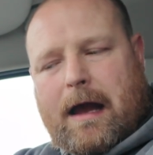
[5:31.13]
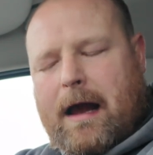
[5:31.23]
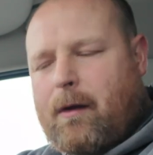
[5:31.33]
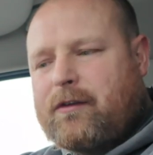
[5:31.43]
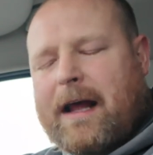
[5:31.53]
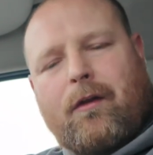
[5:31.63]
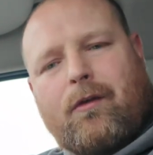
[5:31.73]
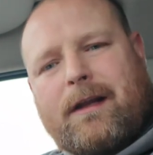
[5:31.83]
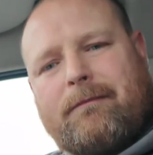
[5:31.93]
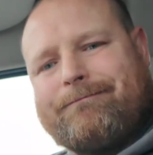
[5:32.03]
How's that
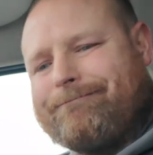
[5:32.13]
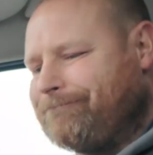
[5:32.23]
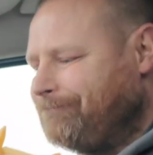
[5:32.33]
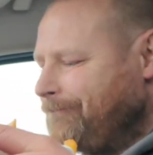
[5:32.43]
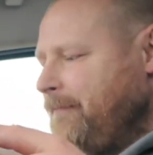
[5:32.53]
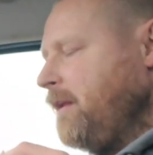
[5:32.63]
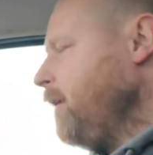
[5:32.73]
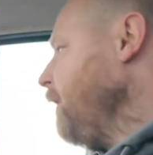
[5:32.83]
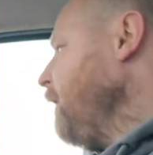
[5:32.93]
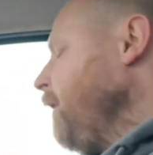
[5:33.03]
looking?
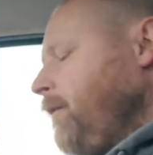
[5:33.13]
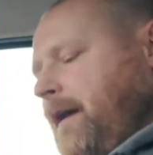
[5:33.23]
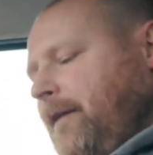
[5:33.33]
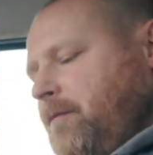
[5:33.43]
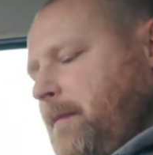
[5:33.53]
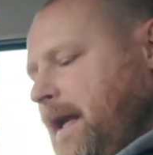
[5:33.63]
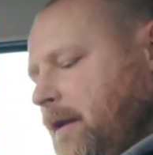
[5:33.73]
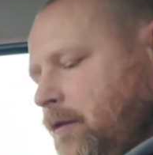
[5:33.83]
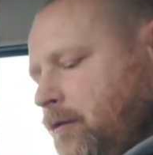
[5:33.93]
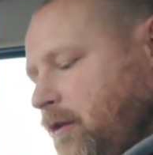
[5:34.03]
If you ask me,
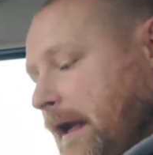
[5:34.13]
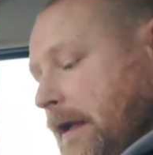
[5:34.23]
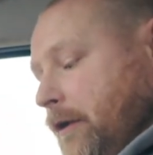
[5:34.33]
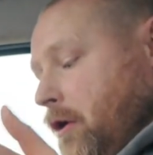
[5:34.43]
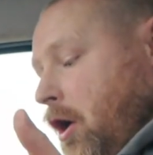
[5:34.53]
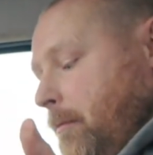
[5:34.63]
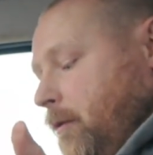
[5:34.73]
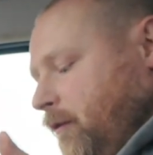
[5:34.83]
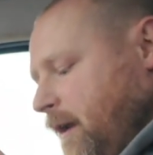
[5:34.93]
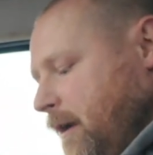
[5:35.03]
it looks like a
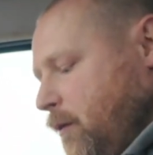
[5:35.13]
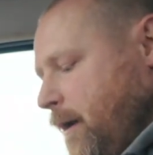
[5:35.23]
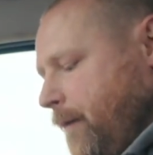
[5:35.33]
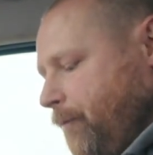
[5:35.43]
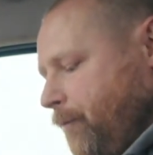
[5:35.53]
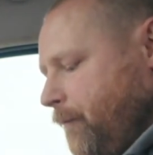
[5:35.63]
normal takeaway.